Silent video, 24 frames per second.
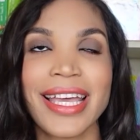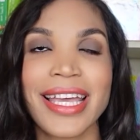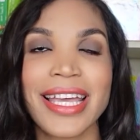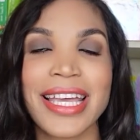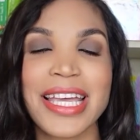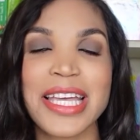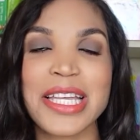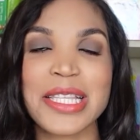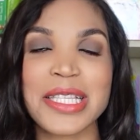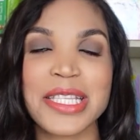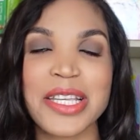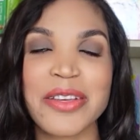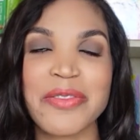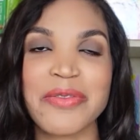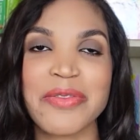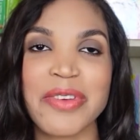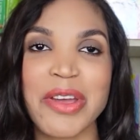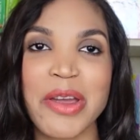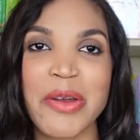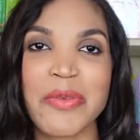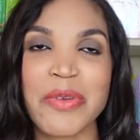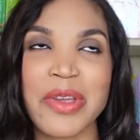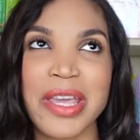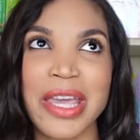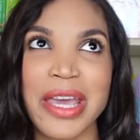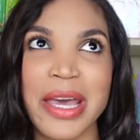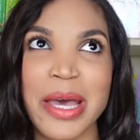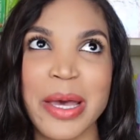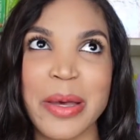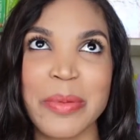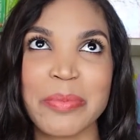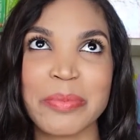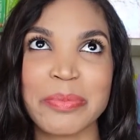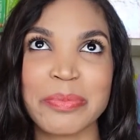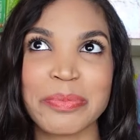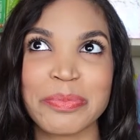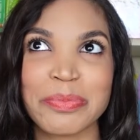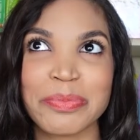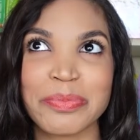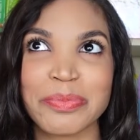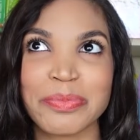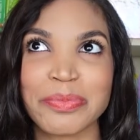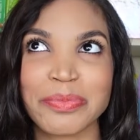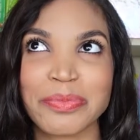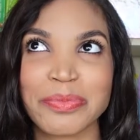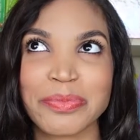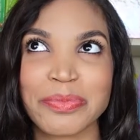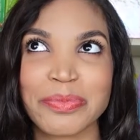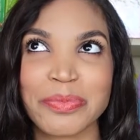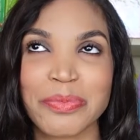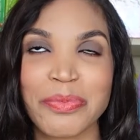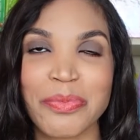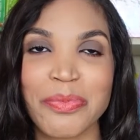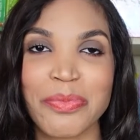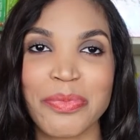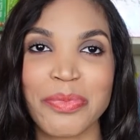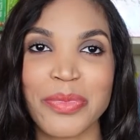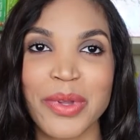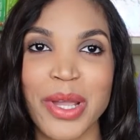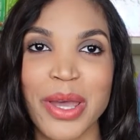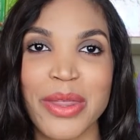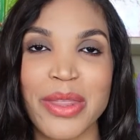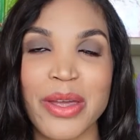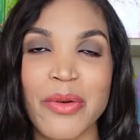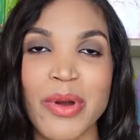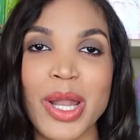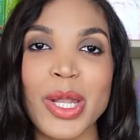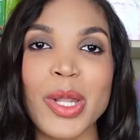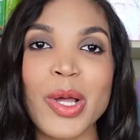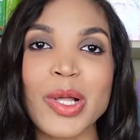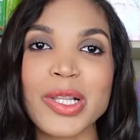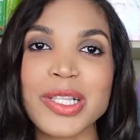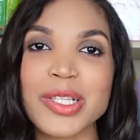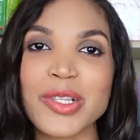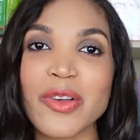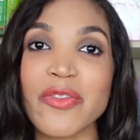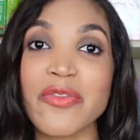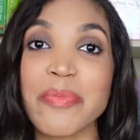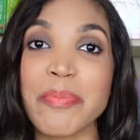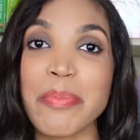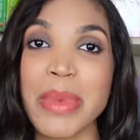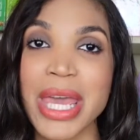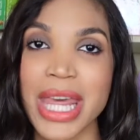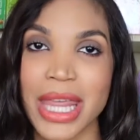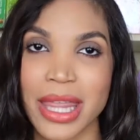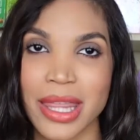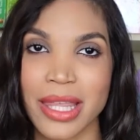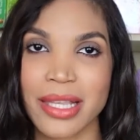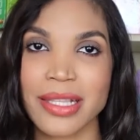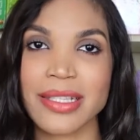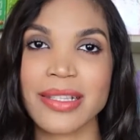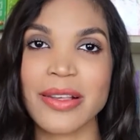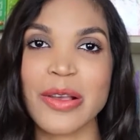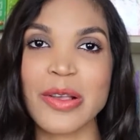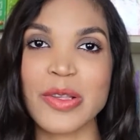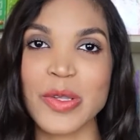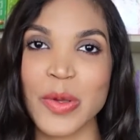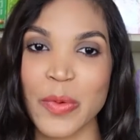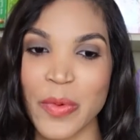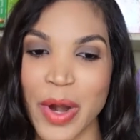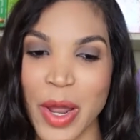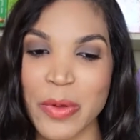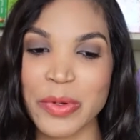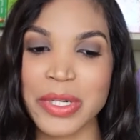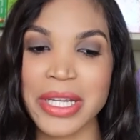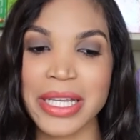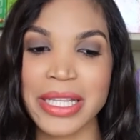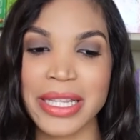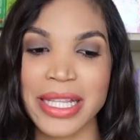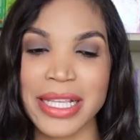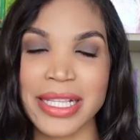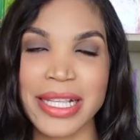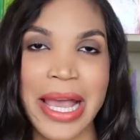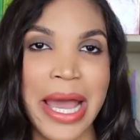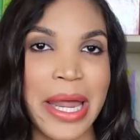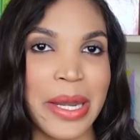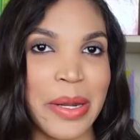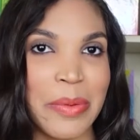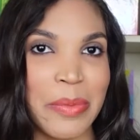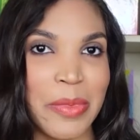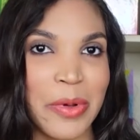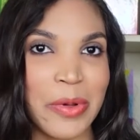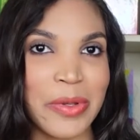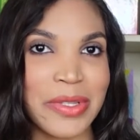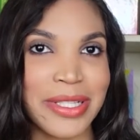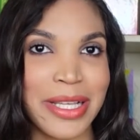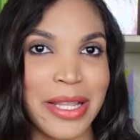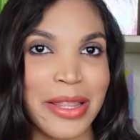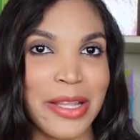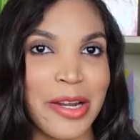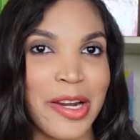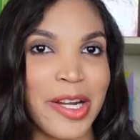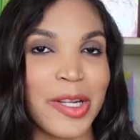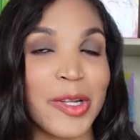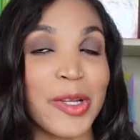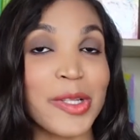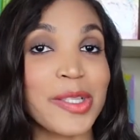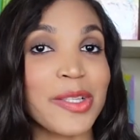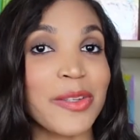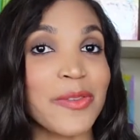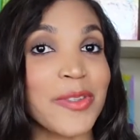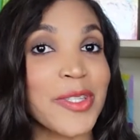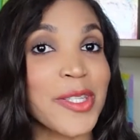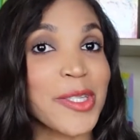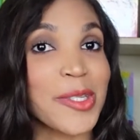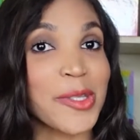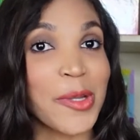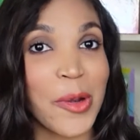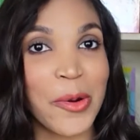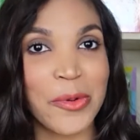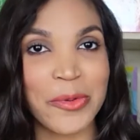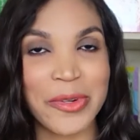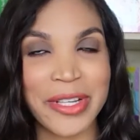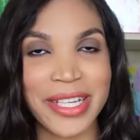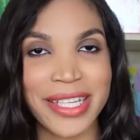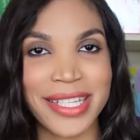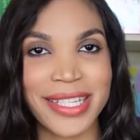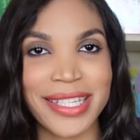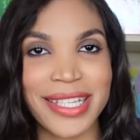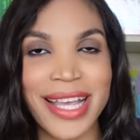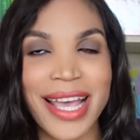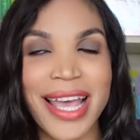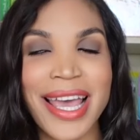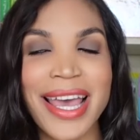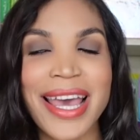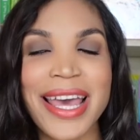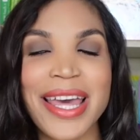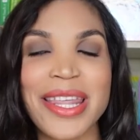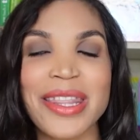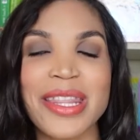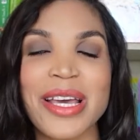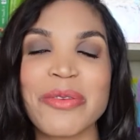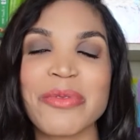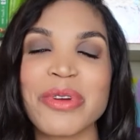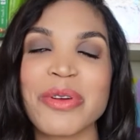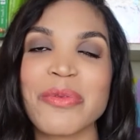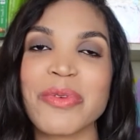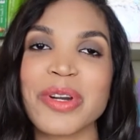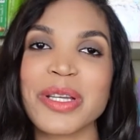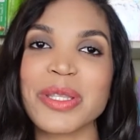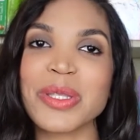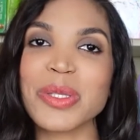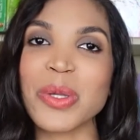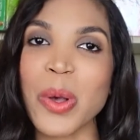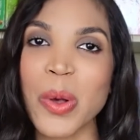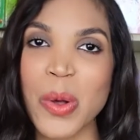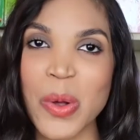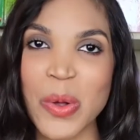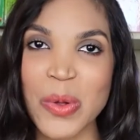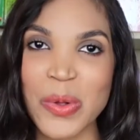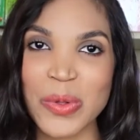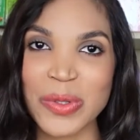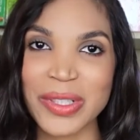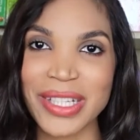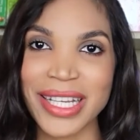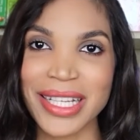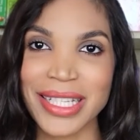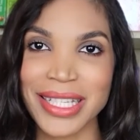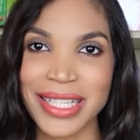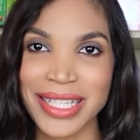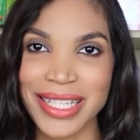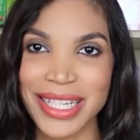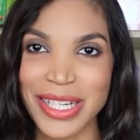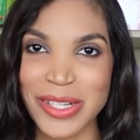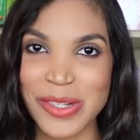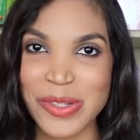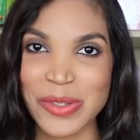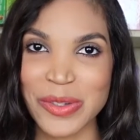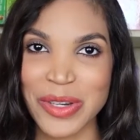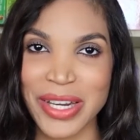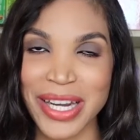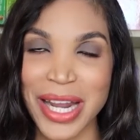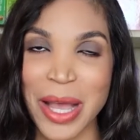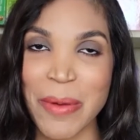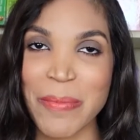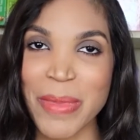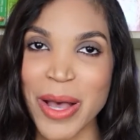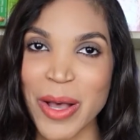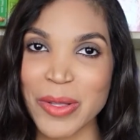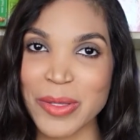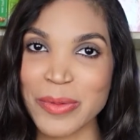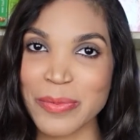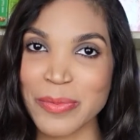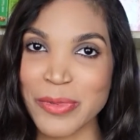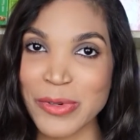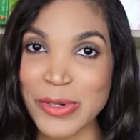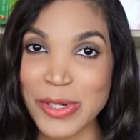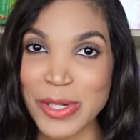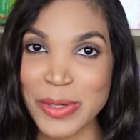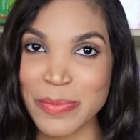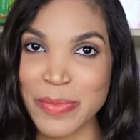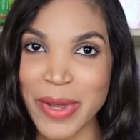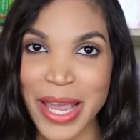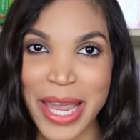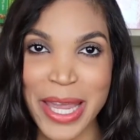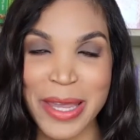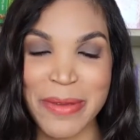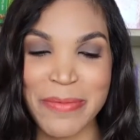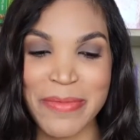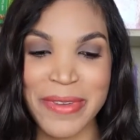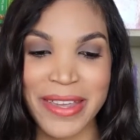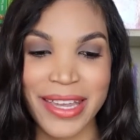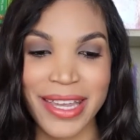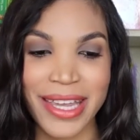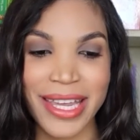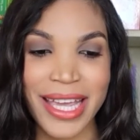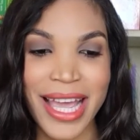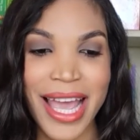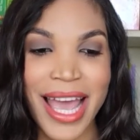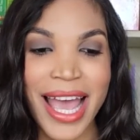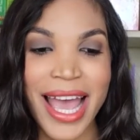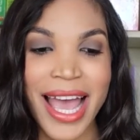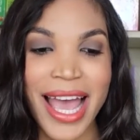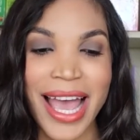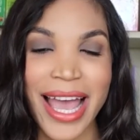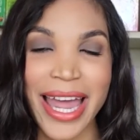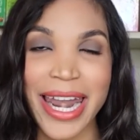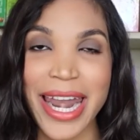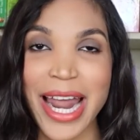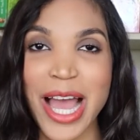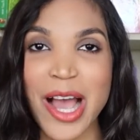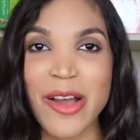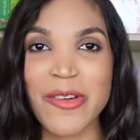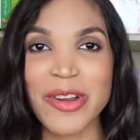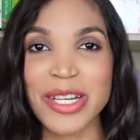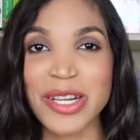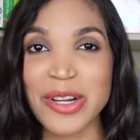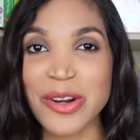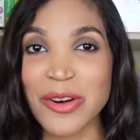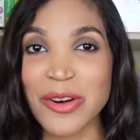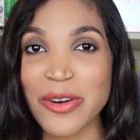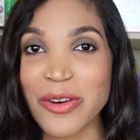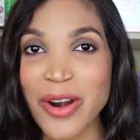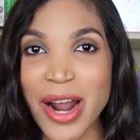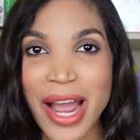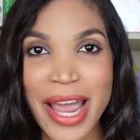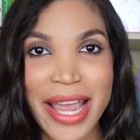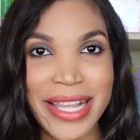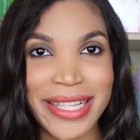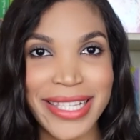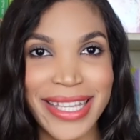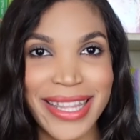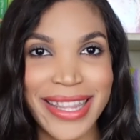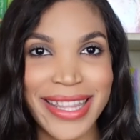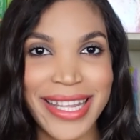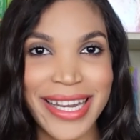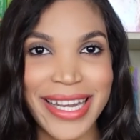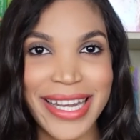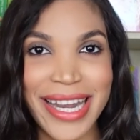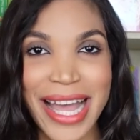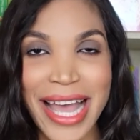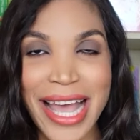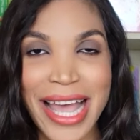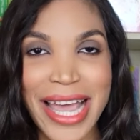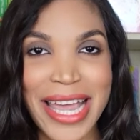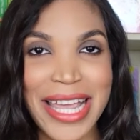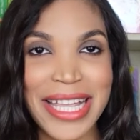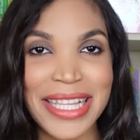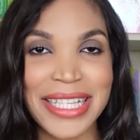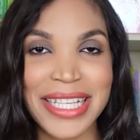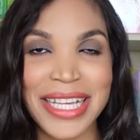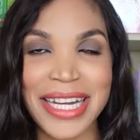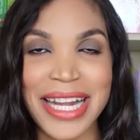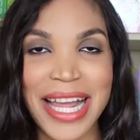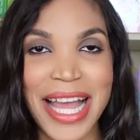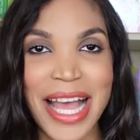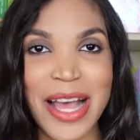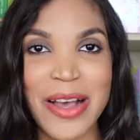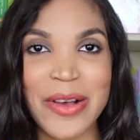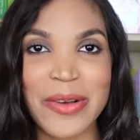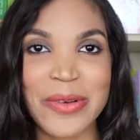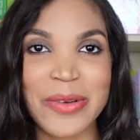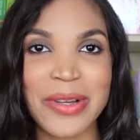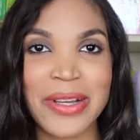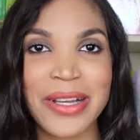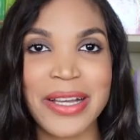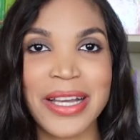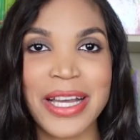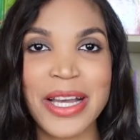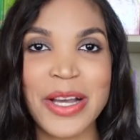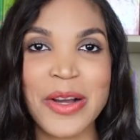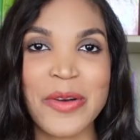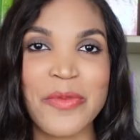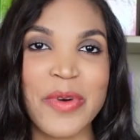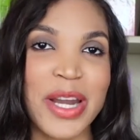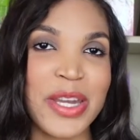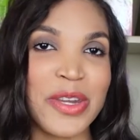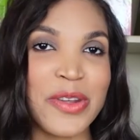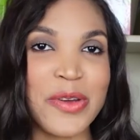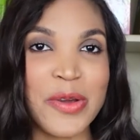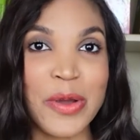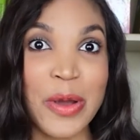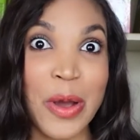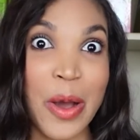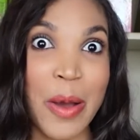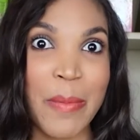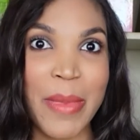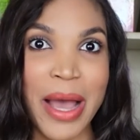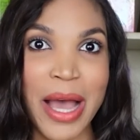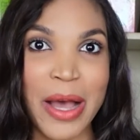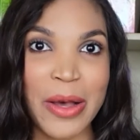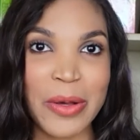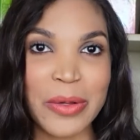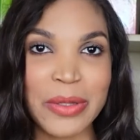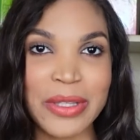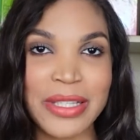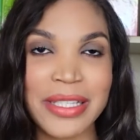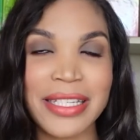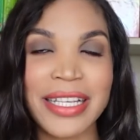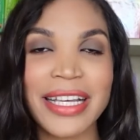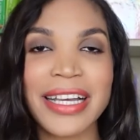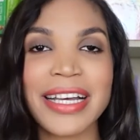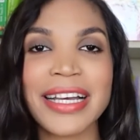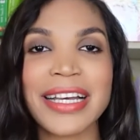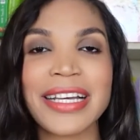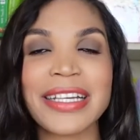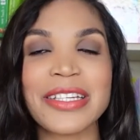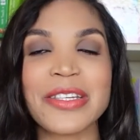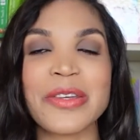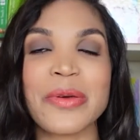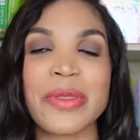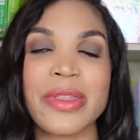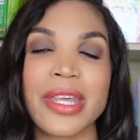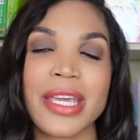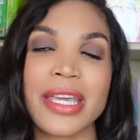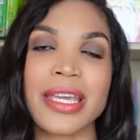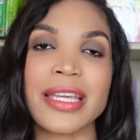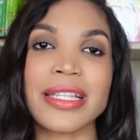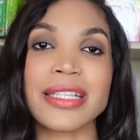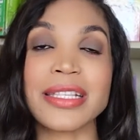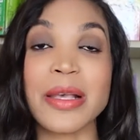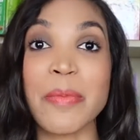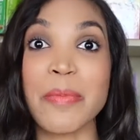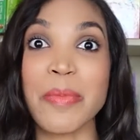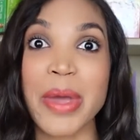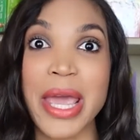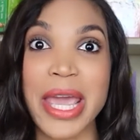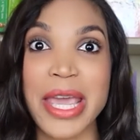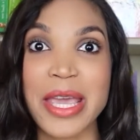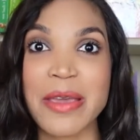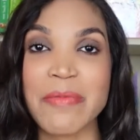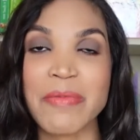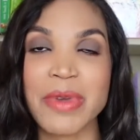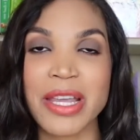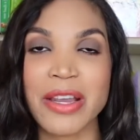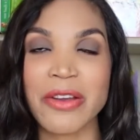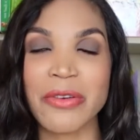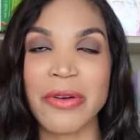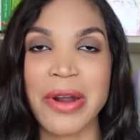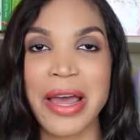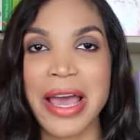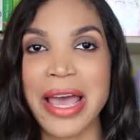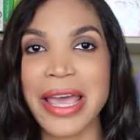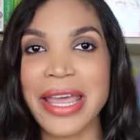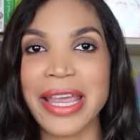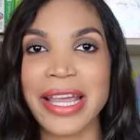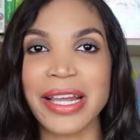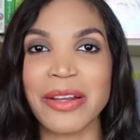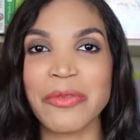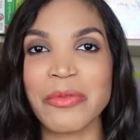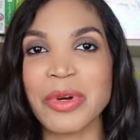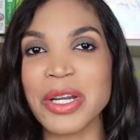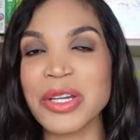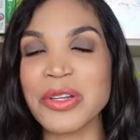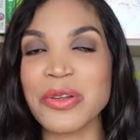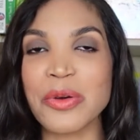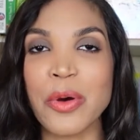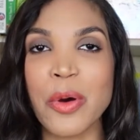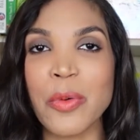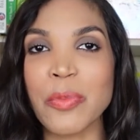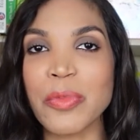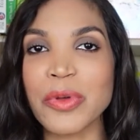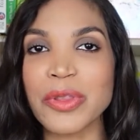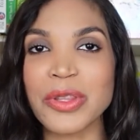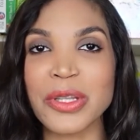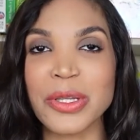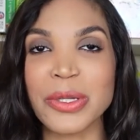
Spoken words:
it's a very, there are lots of myths surrounding these animals, and there are lots of stories that we were told as children about bush baby and how it cries in the night, and how when you come out, you think it's a baby crying, and when you open the